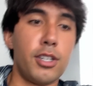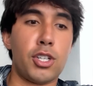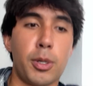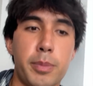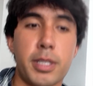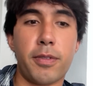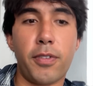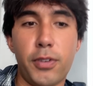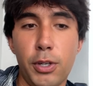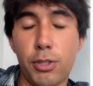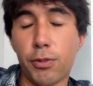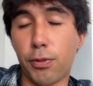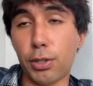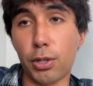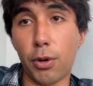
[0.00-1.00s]
terms of the future
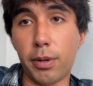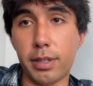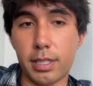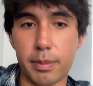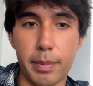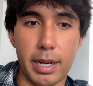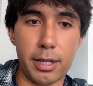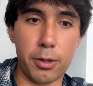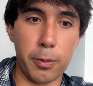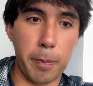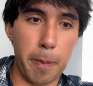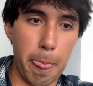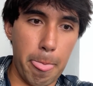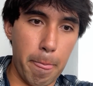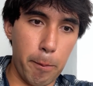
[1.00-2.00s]
for growing this model,
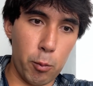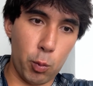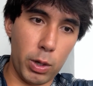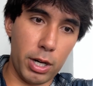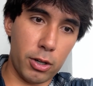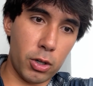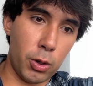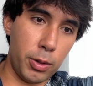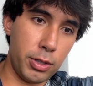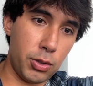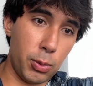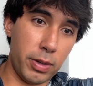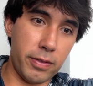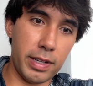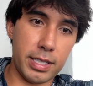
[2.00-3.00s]
we are going to
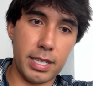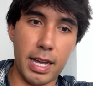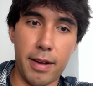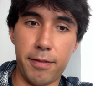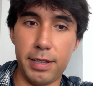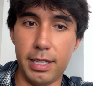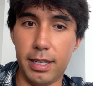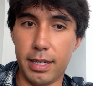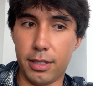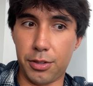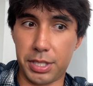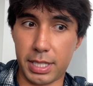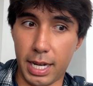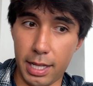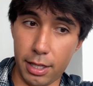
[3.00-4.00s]
invest heavily into
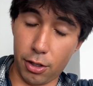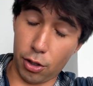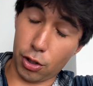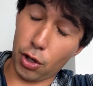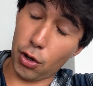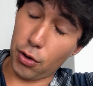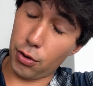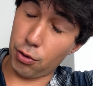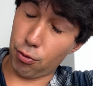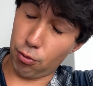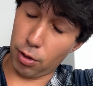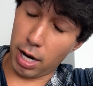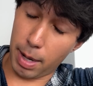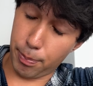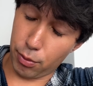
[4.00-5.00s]
scaling our current
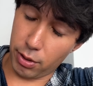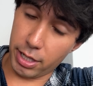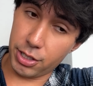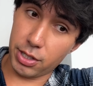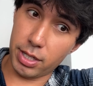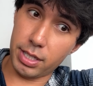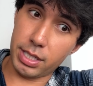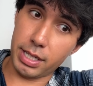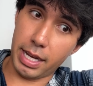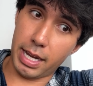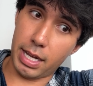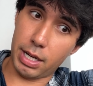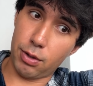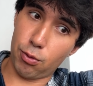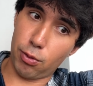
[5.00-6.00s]
operations
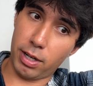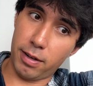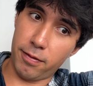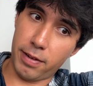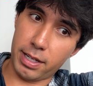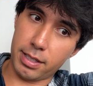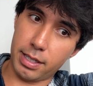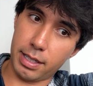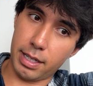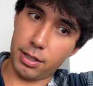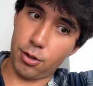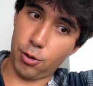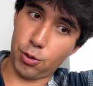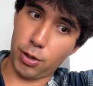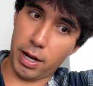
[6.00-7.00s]
and reinvesting
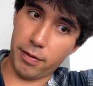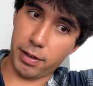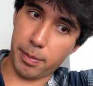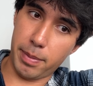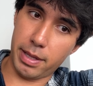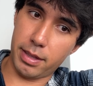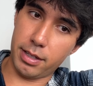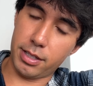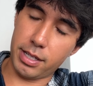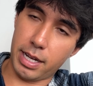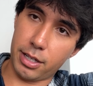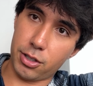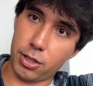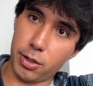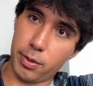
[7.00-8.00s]
into traffic methods
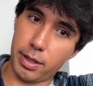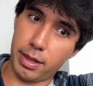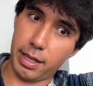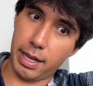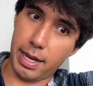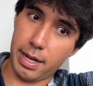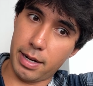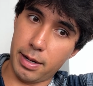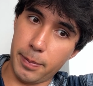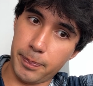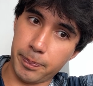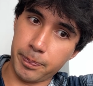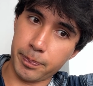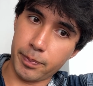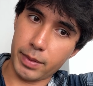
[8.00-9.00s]
as shown in the end.
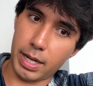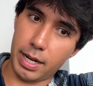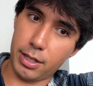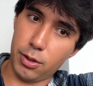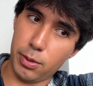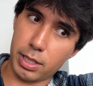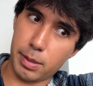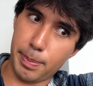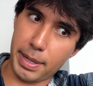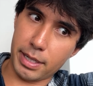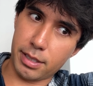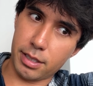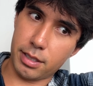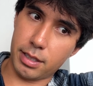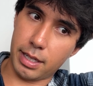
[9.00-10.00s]
I do expect
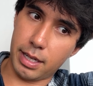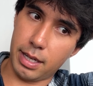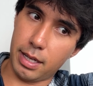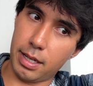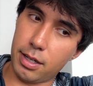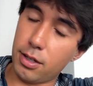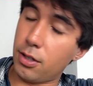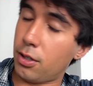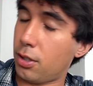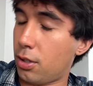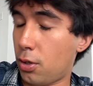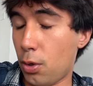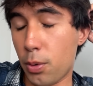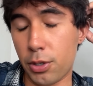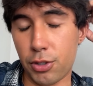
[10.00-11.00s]
us to hit
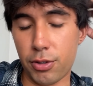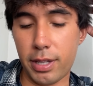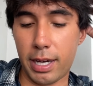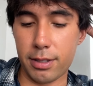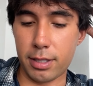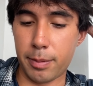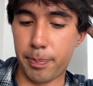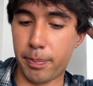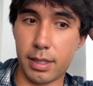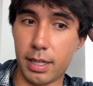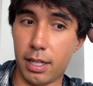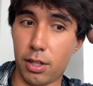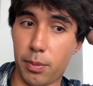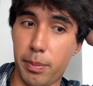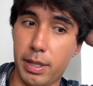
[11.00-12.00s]

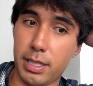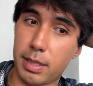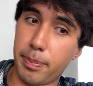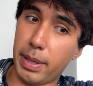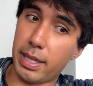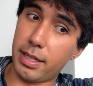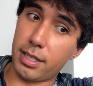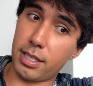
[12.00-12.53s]
$200,000 months by this